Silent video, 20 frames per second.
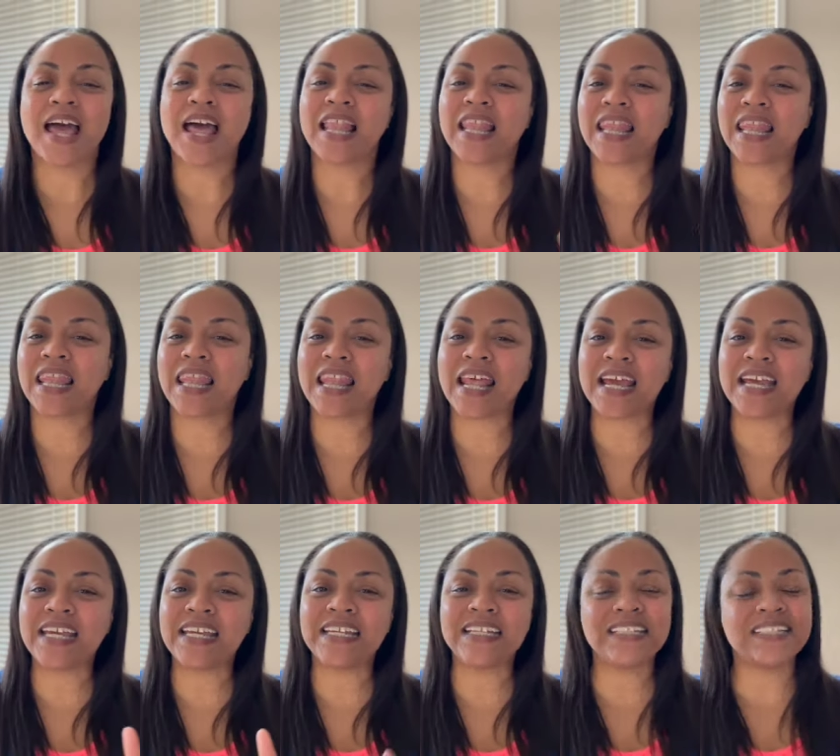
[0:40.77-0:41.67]

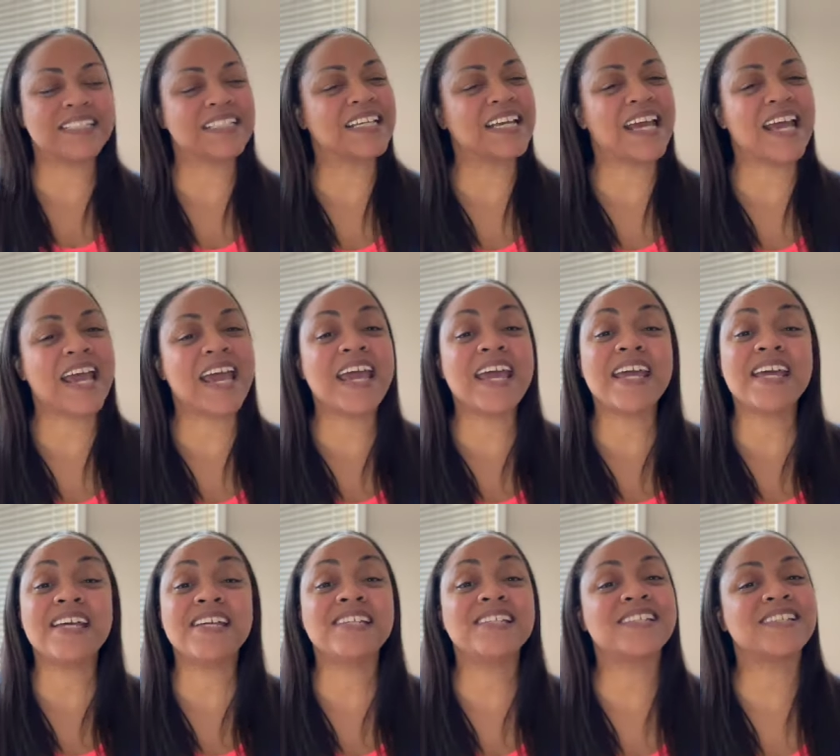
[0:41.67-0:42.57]
like it,
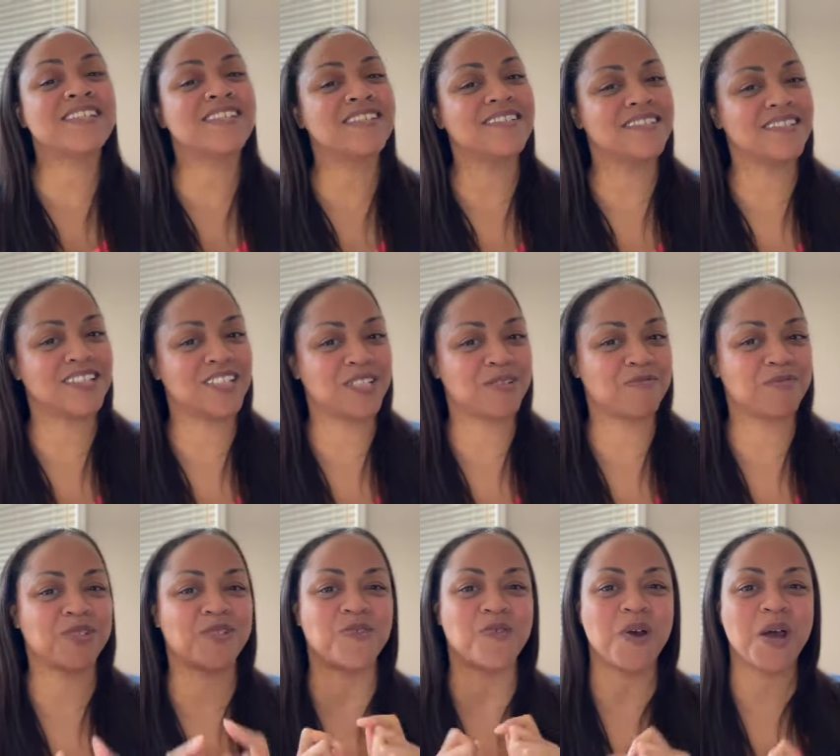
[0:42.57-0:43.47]
and
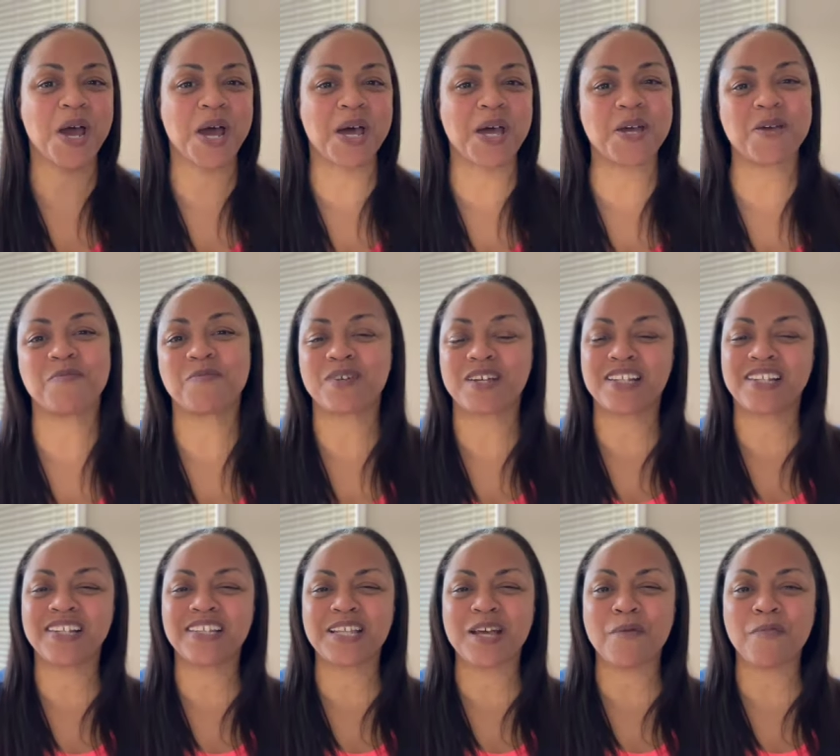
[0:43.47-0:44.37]
subscribe.
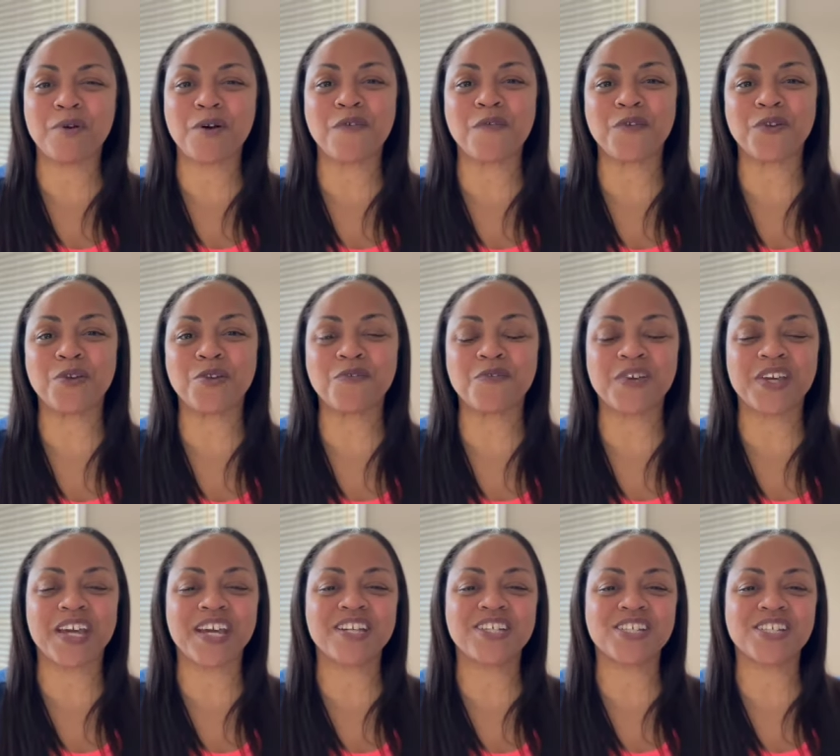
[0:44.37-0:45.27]
Click that bell for
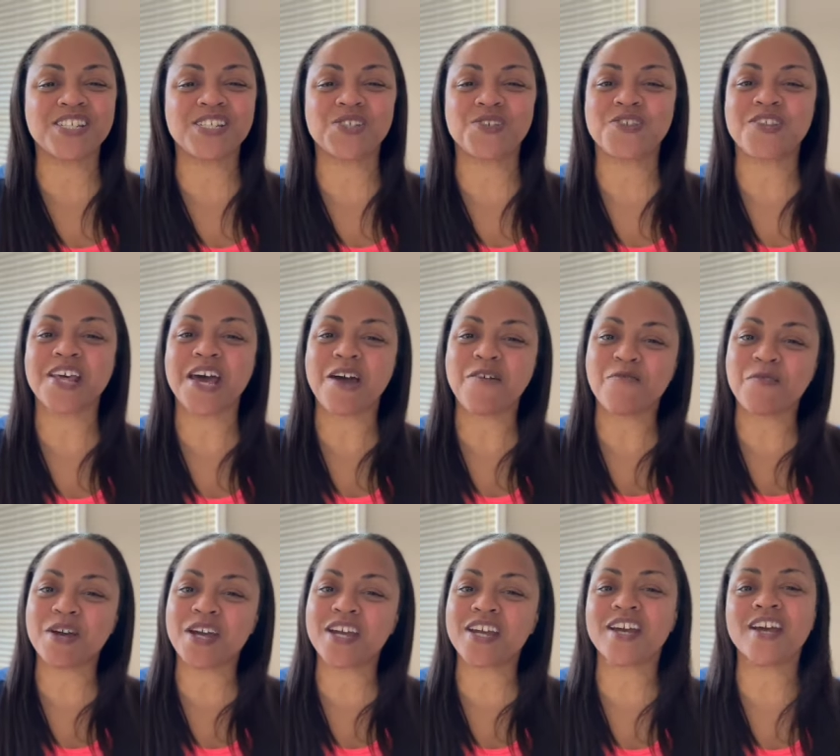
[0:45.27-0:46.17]
notifications so that
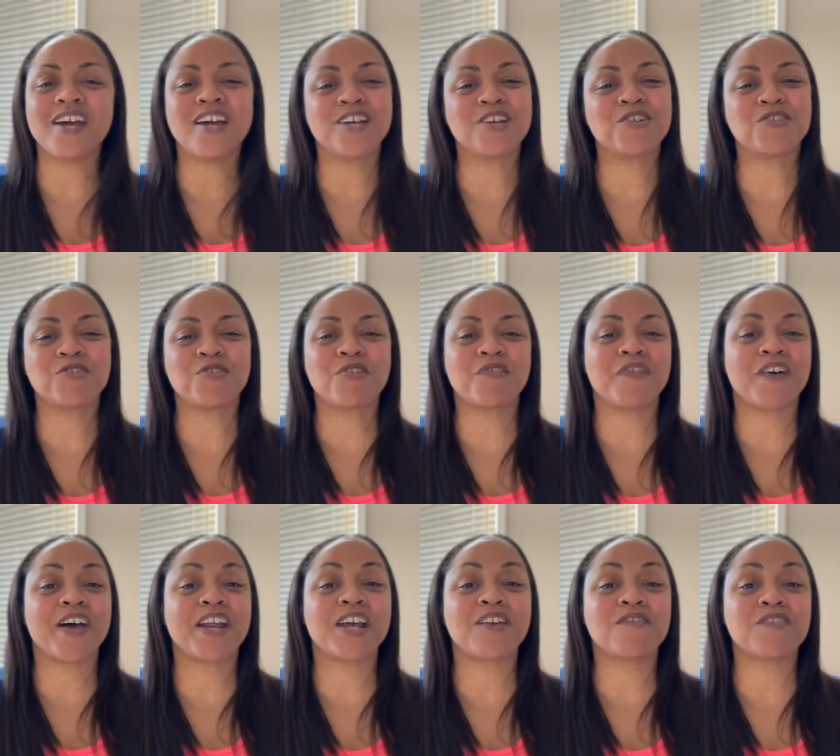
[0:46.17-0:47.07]
way you're
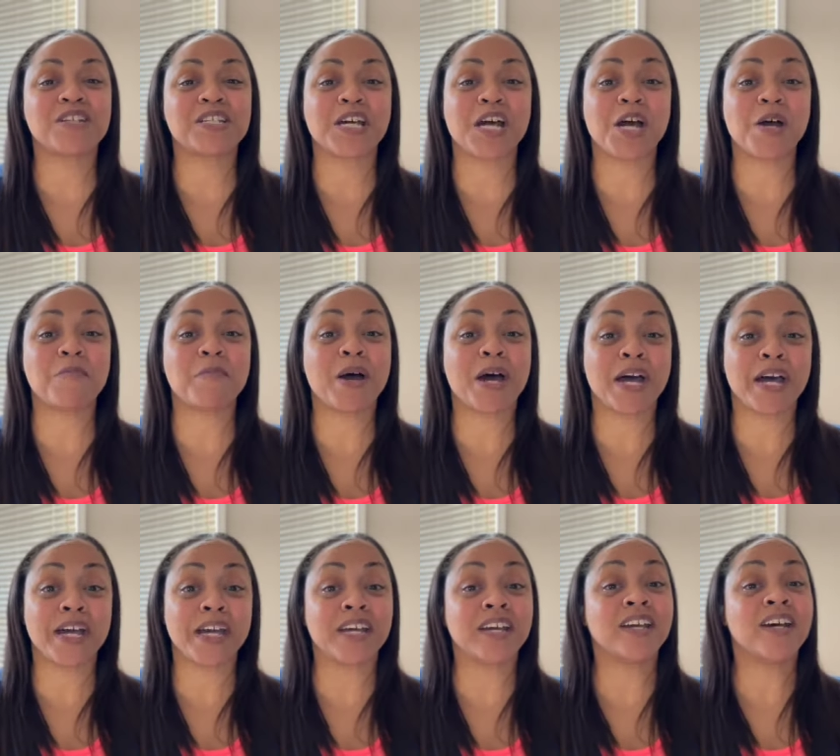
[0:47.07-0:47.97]
notified every time
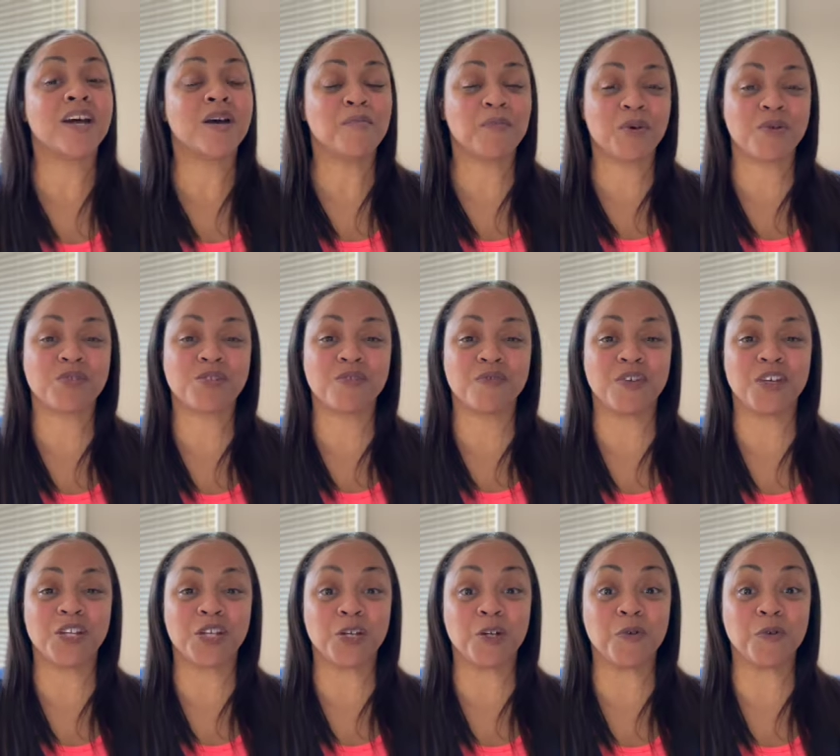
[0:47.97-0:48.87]
I post a
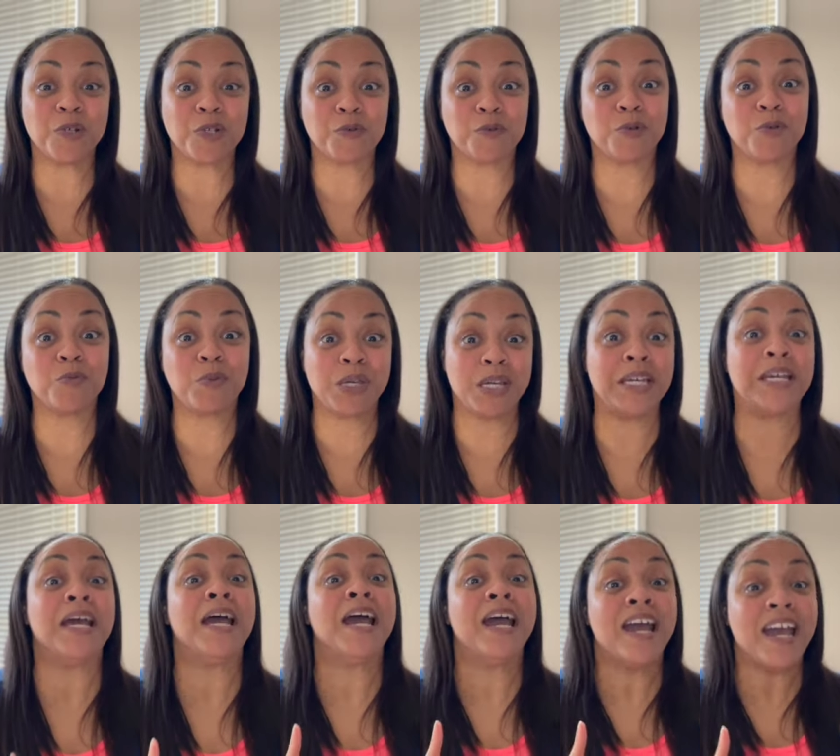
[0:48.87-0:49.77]
video, which will
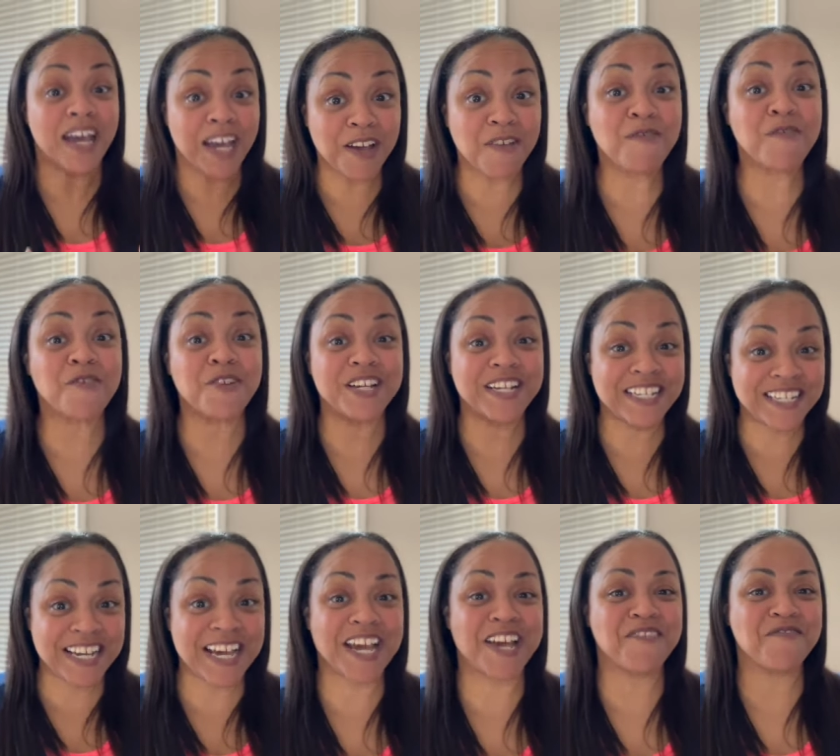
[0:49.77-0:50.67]
be every
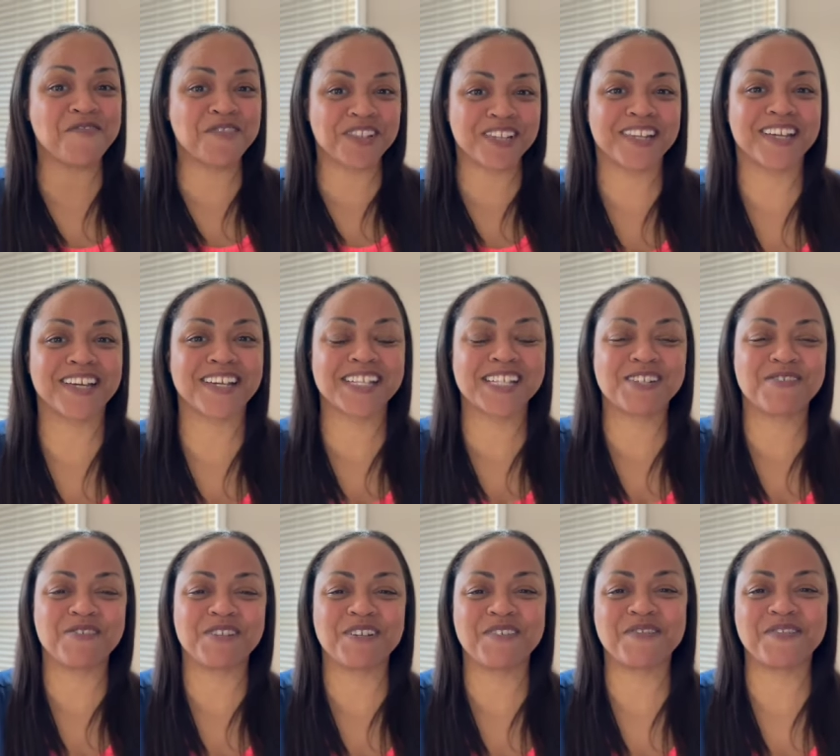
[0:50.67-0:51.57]
day for the next
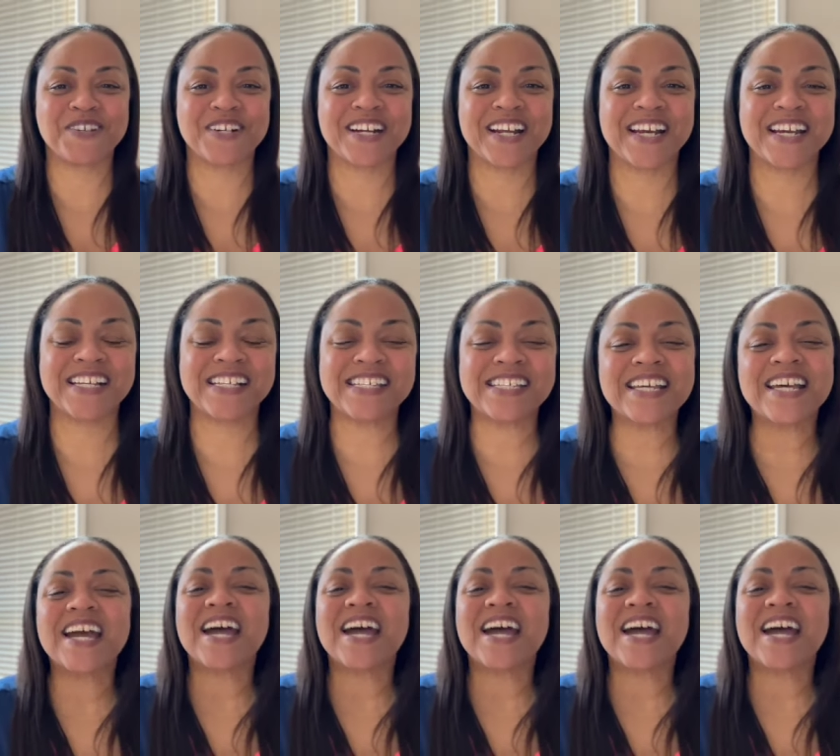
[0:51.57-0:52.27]
24 days.